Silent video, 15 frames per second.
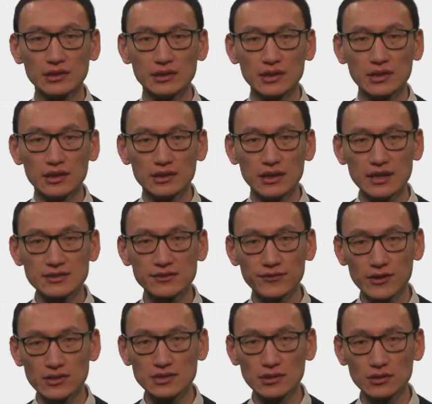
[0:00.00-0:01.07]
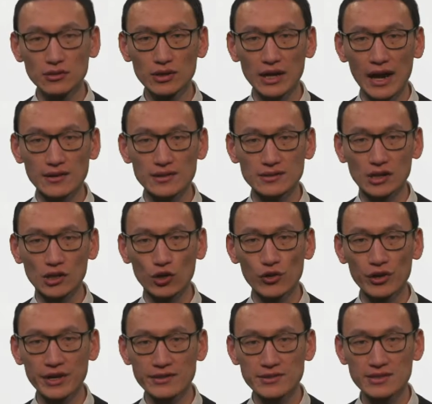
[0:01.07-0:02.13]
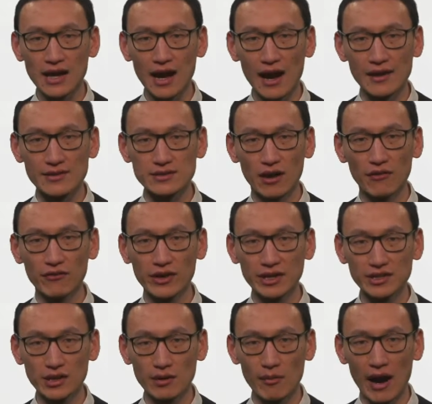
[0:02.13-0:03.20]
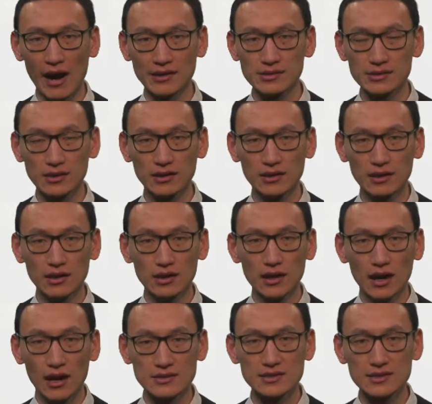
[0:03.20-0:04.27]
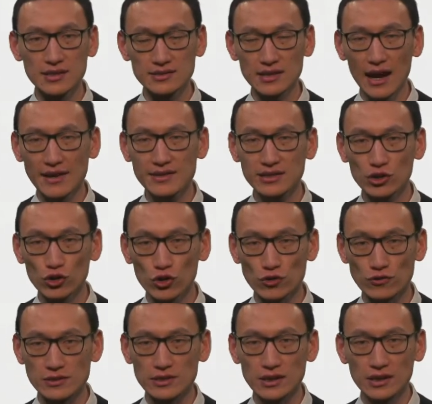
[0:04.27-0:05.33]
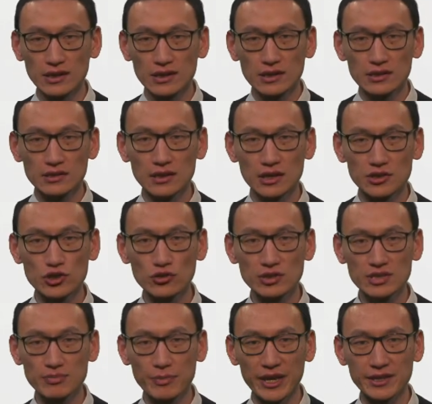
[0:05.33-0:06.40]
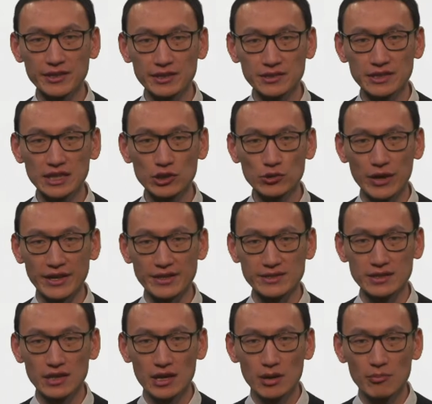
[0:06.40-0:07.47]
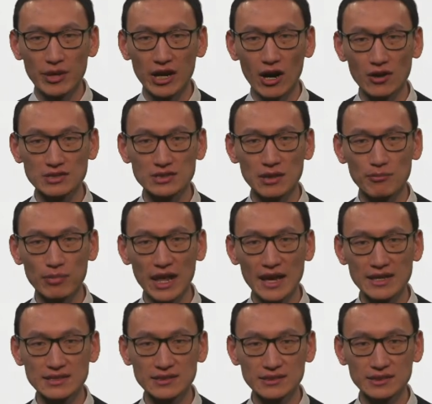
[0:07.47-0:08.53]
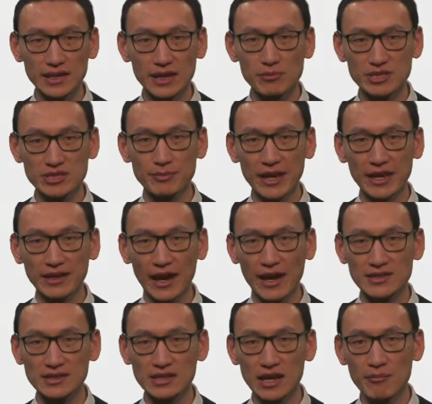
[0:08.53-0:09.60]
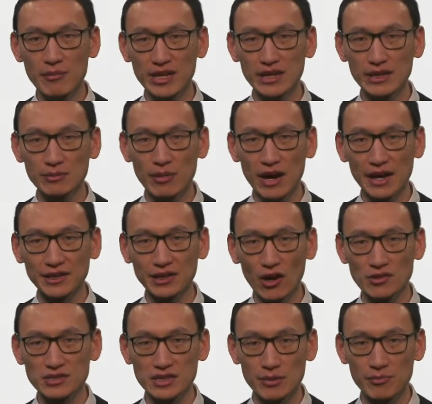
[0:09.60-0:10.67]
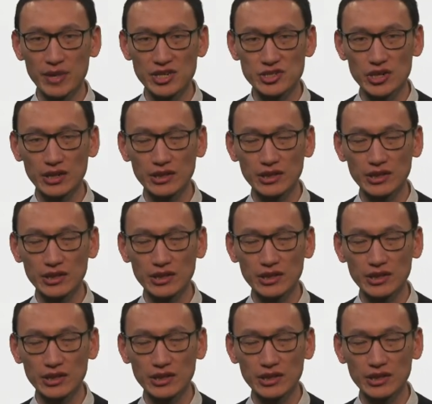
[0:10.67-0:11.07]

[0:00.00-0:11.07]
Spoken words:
Let's first look at the growing size of wind turbines. As the size grows, the rotor speed decreases because the blade's tip speed is limited by noise emission.